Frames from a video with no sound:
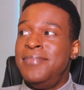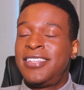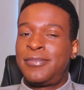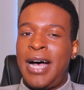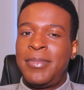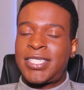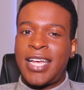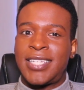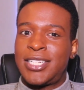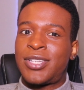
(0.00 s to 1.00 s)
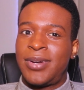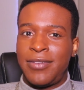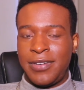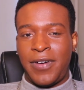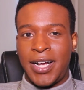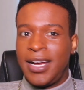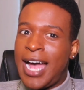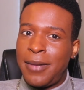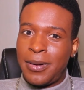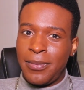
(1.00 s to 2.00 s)
Miss Mamas has hits on every fucking
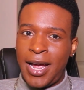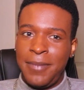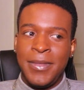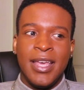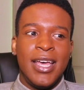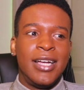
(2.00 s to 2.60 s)
album, right?